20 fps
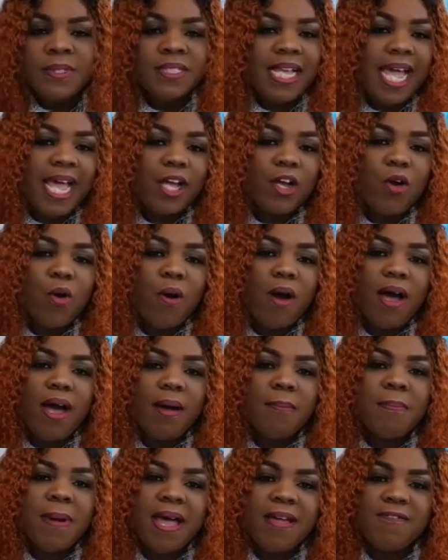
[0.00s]
I call
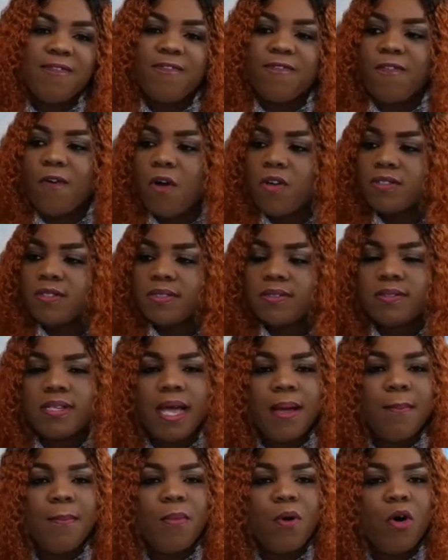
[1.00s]
her my foster
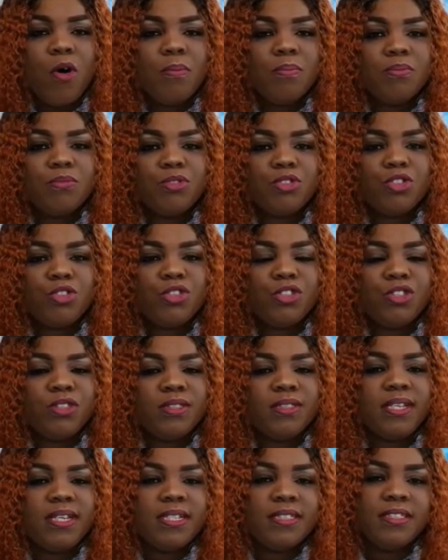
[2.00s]
mom.
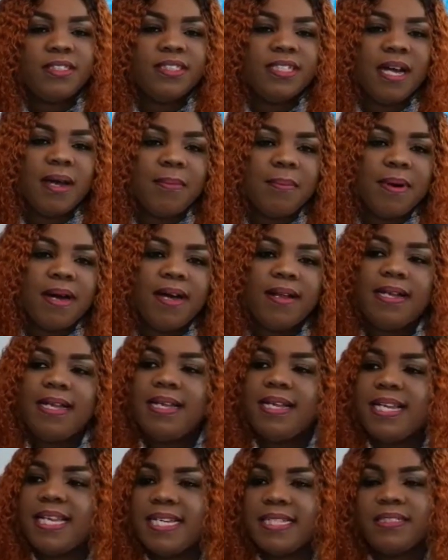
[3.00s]
She's a German
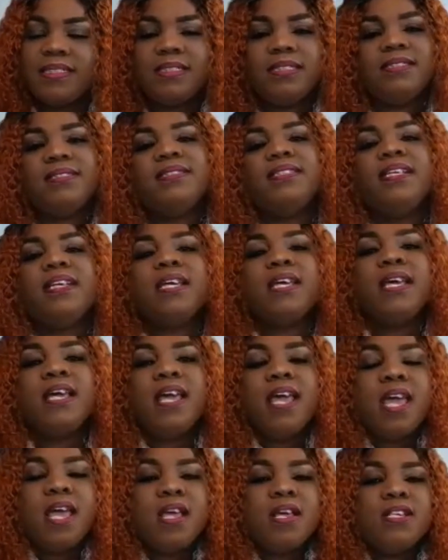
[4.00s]
lady,
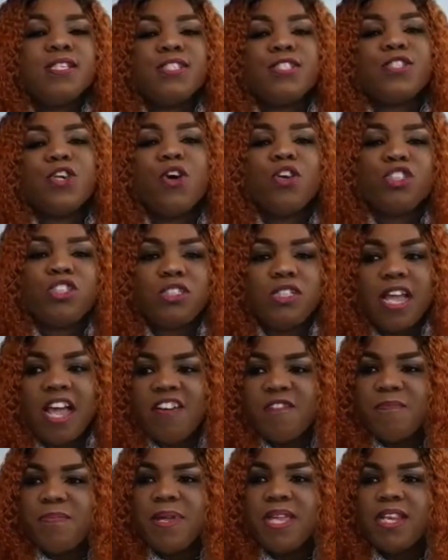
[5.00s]
so she
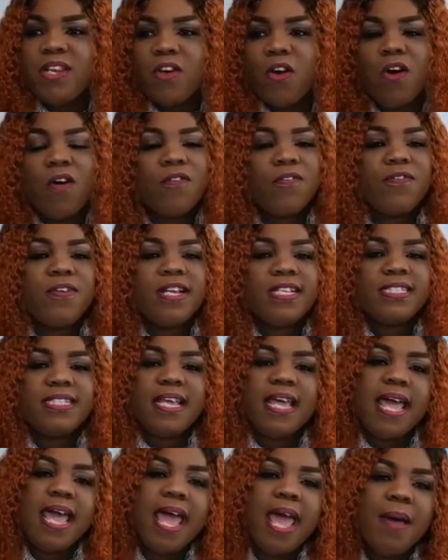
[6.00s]
has been of great
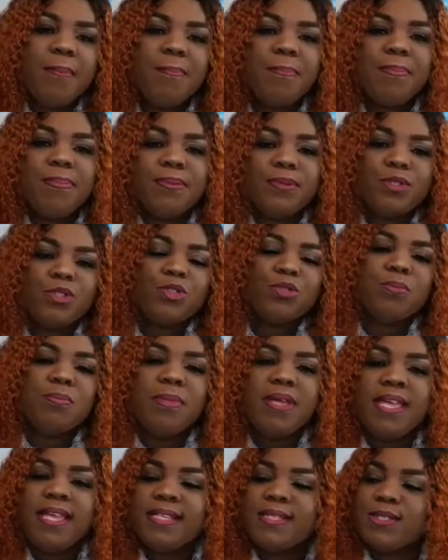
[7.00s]
help to
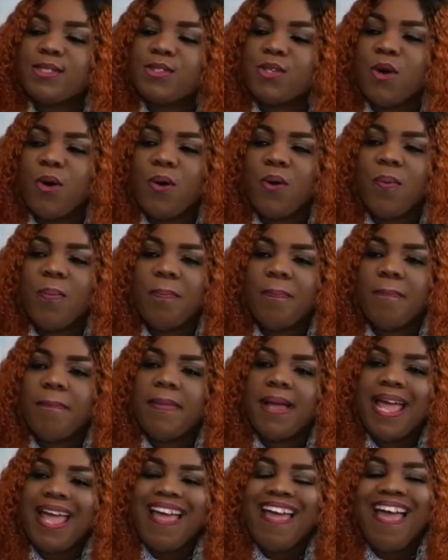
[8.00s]
me. So
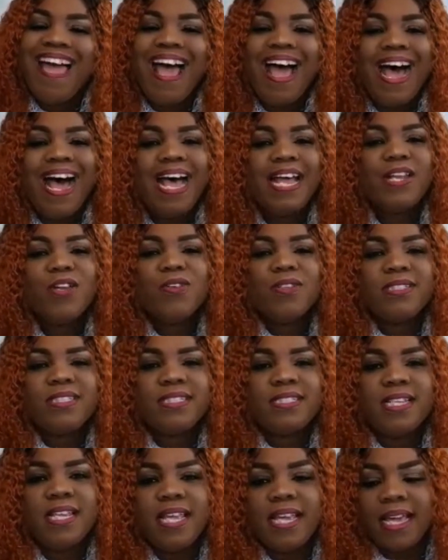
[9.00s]
I don't
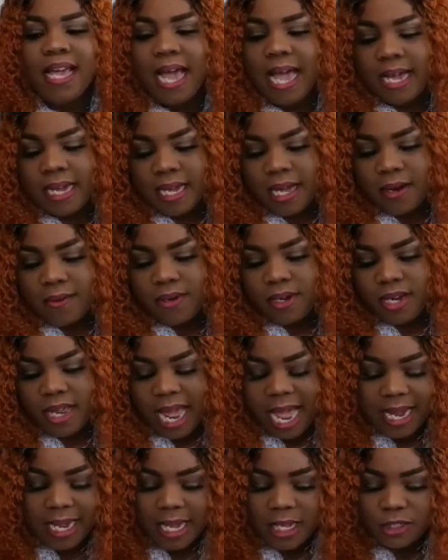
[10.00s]
think I
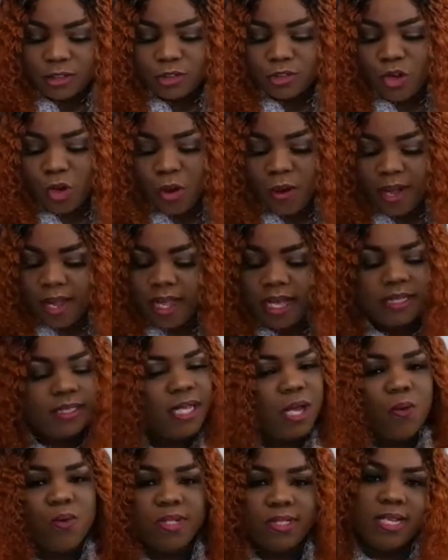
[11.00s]
can't go a
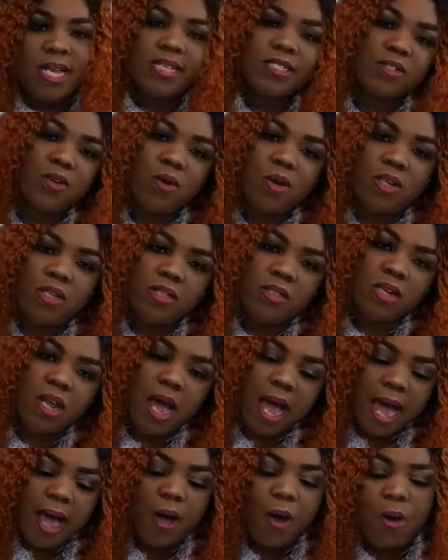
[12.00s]
day without calling
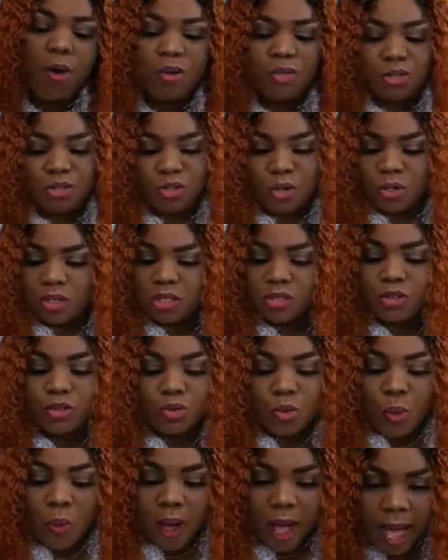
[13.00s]
her or talking
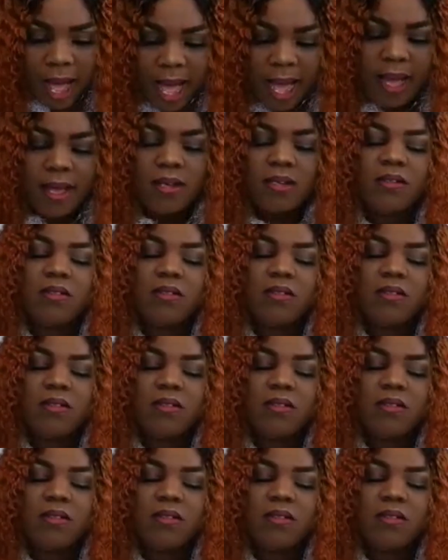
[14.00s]
to her.